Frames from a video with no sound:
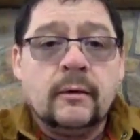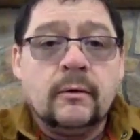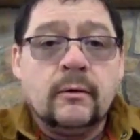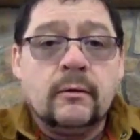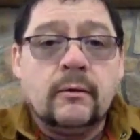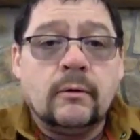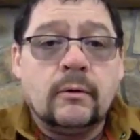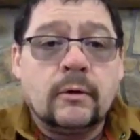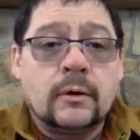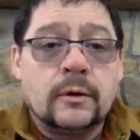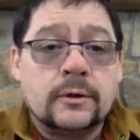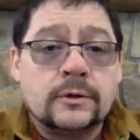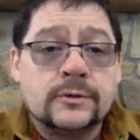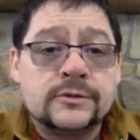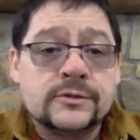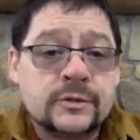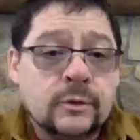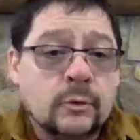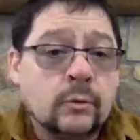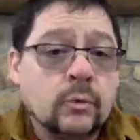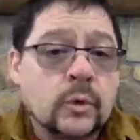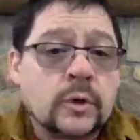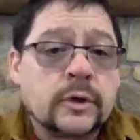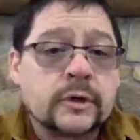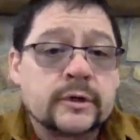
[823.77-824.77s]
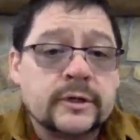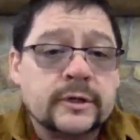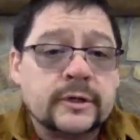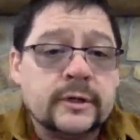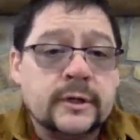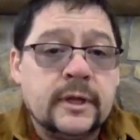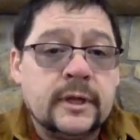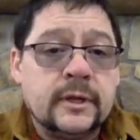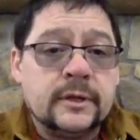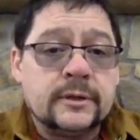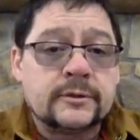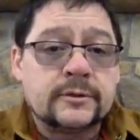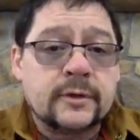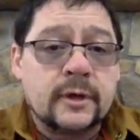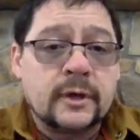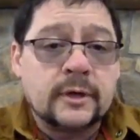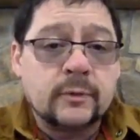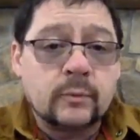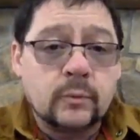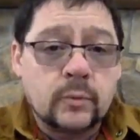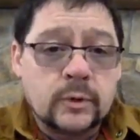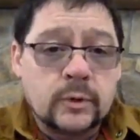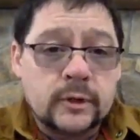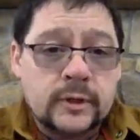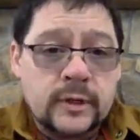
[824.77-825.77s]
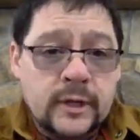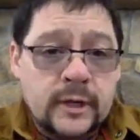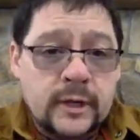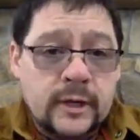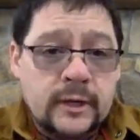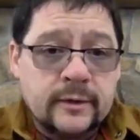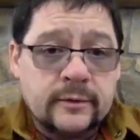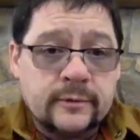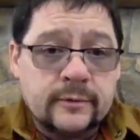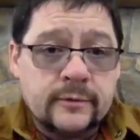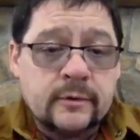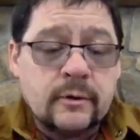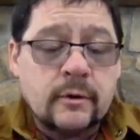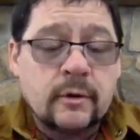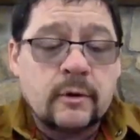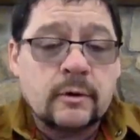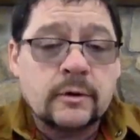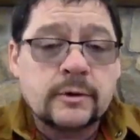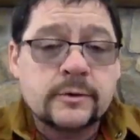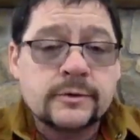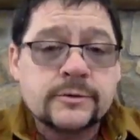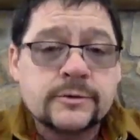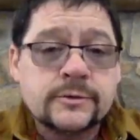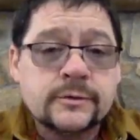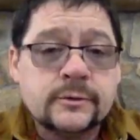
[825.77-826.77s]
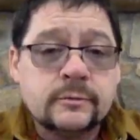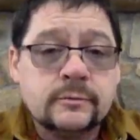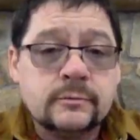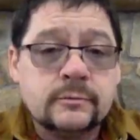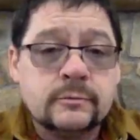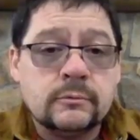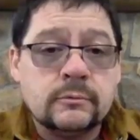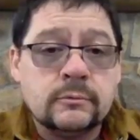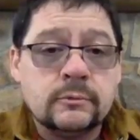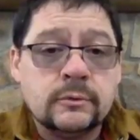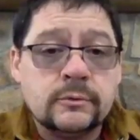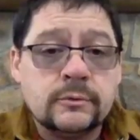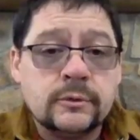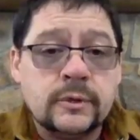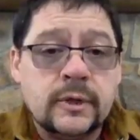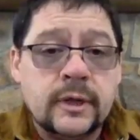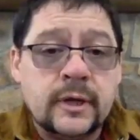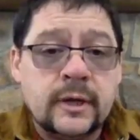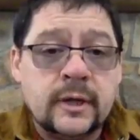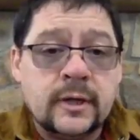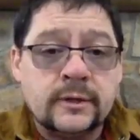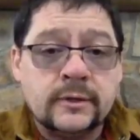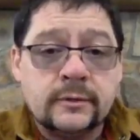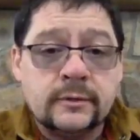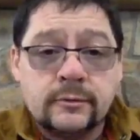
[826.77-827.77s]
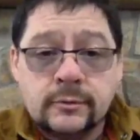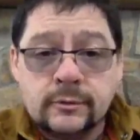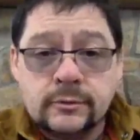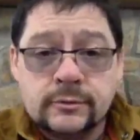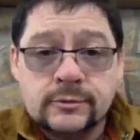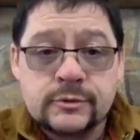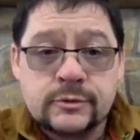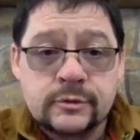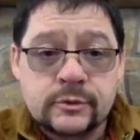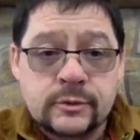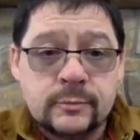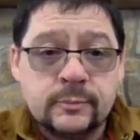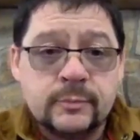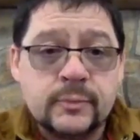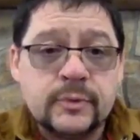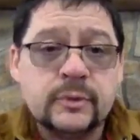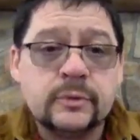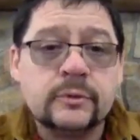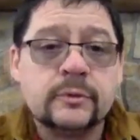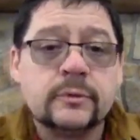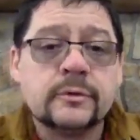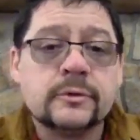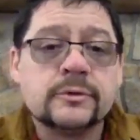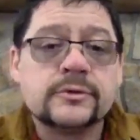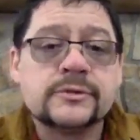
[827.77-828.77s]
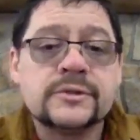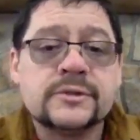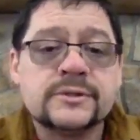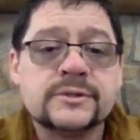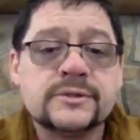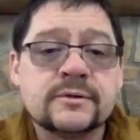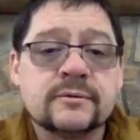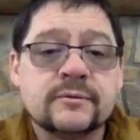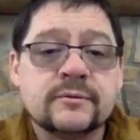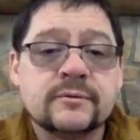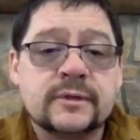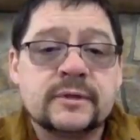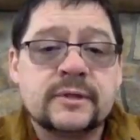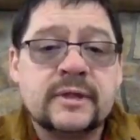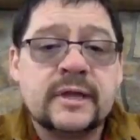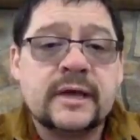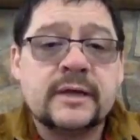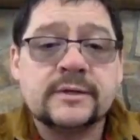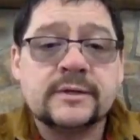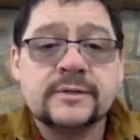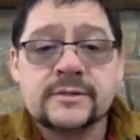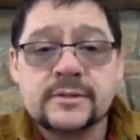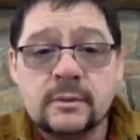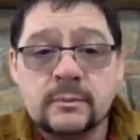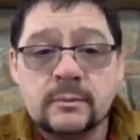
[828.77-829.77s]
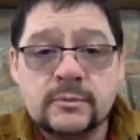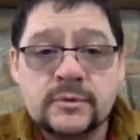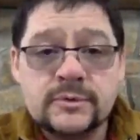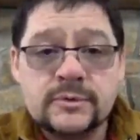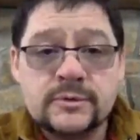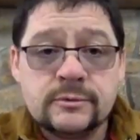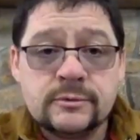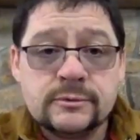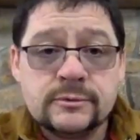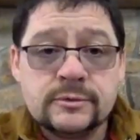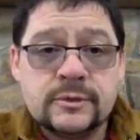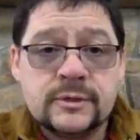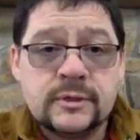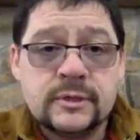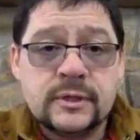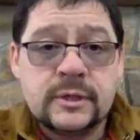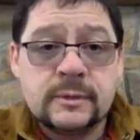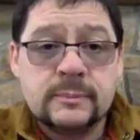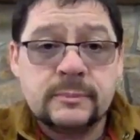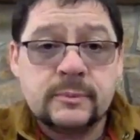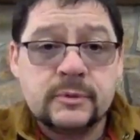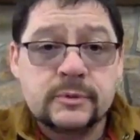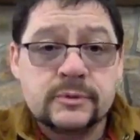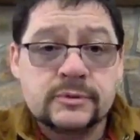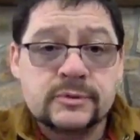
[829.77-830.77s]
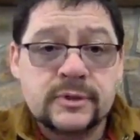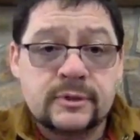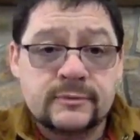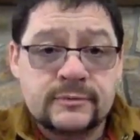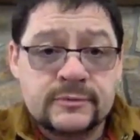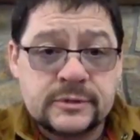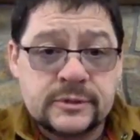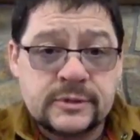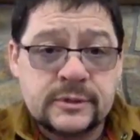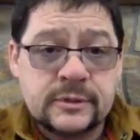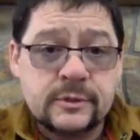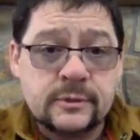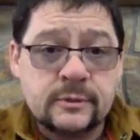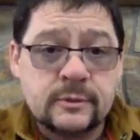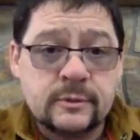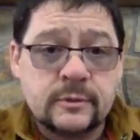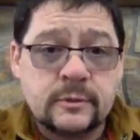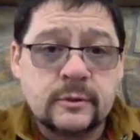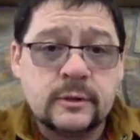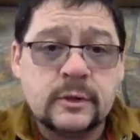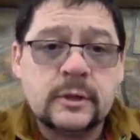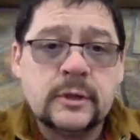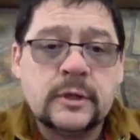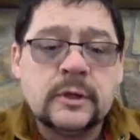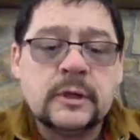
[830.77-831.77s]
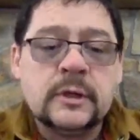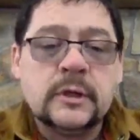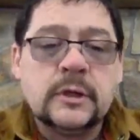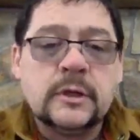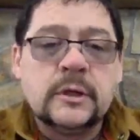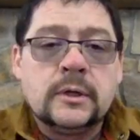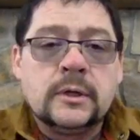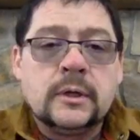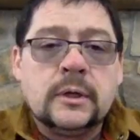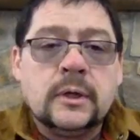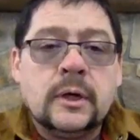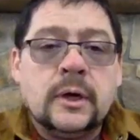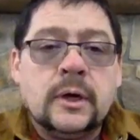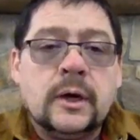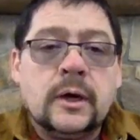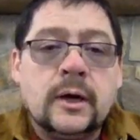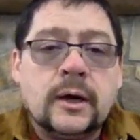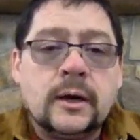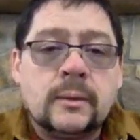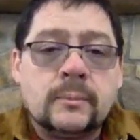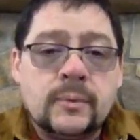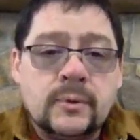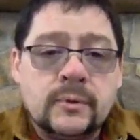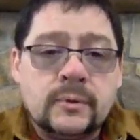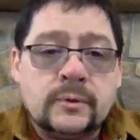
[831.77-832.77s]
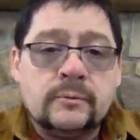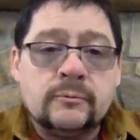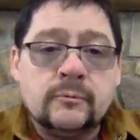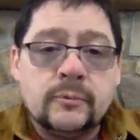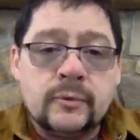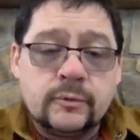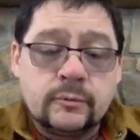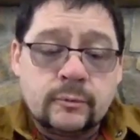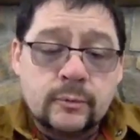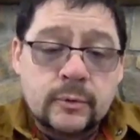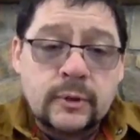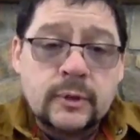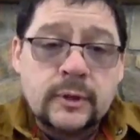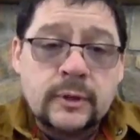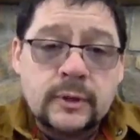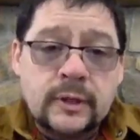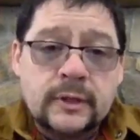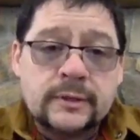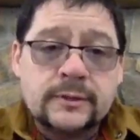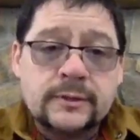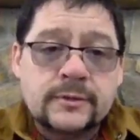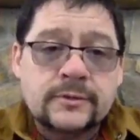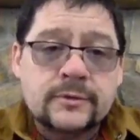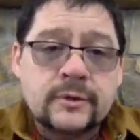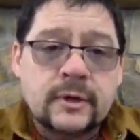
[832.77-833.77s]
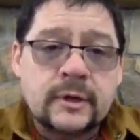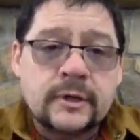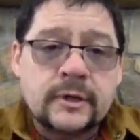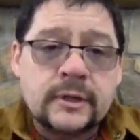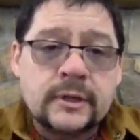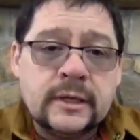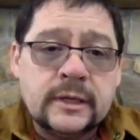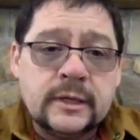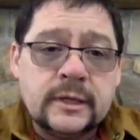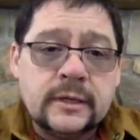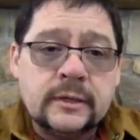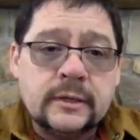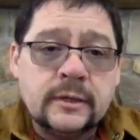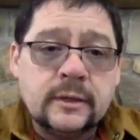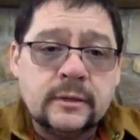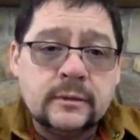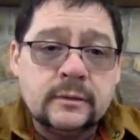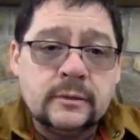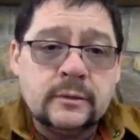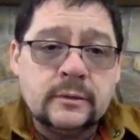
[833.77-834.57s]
are still working and trying to work out of the cars, and you use your computers and stuff like that. Some of you use to keep your stuff secure. But we'd really like to try to get it